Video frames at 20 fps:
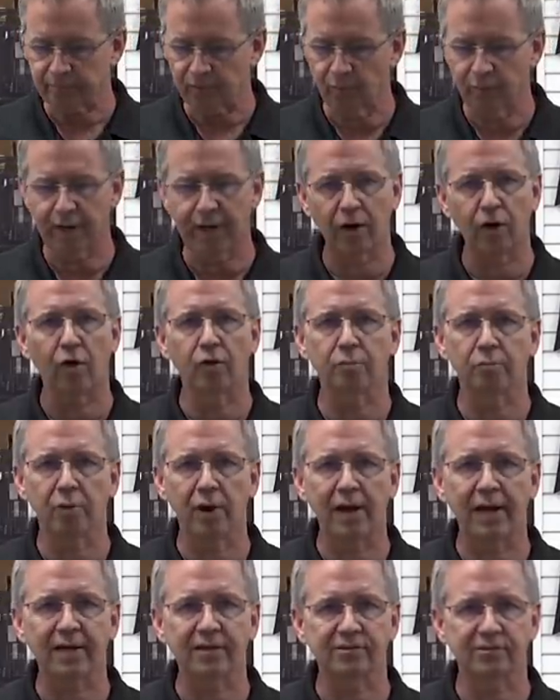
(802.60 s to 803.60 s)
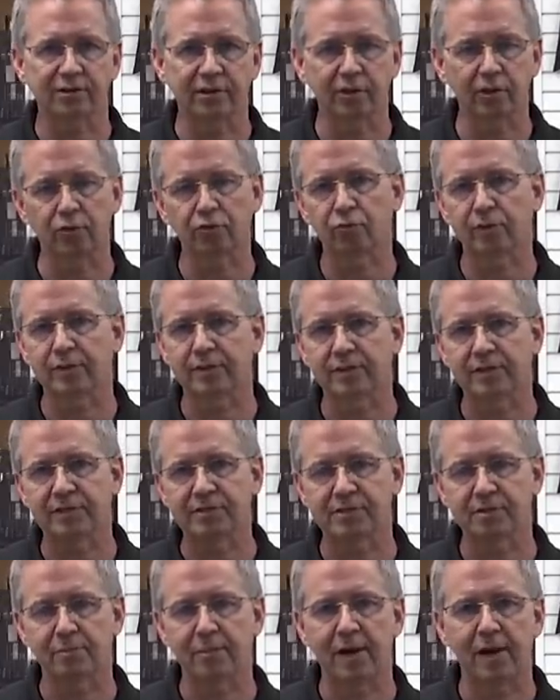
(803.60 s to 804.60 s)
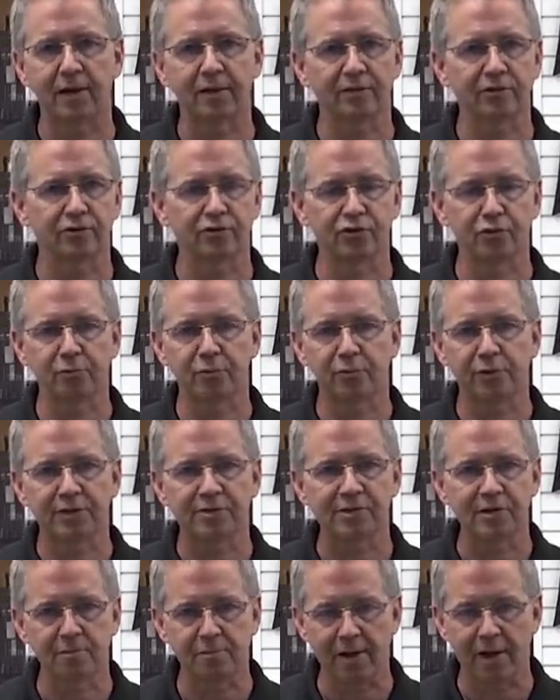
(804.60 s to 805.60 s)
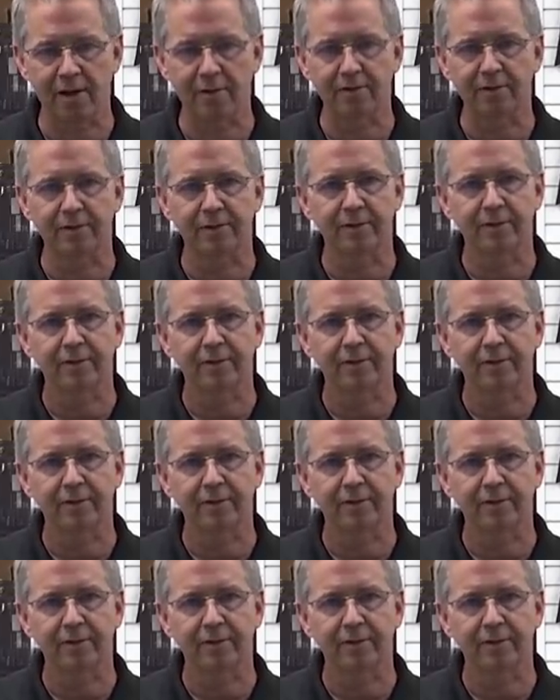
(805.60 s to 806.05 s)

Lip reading: We got all the brackets that goes with these to mount it. They're super easy to mount.